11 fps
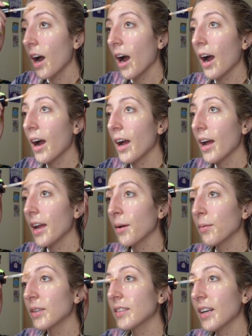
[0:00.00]
I
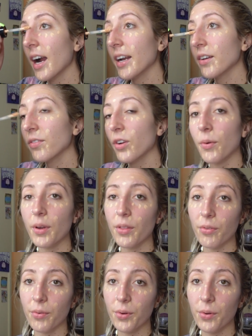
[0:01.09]
was kind of going
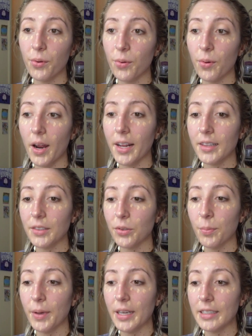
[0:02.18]
through a little
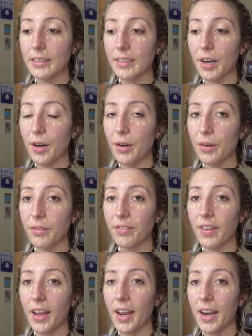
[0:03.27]
bit of
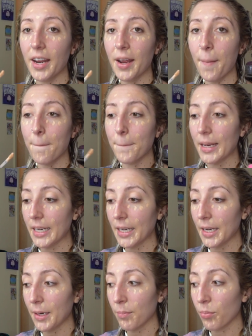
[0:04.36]
a
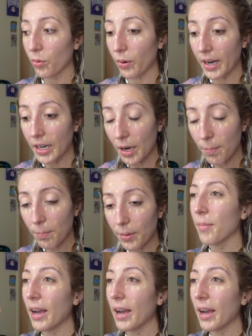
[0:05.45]
mini breakup.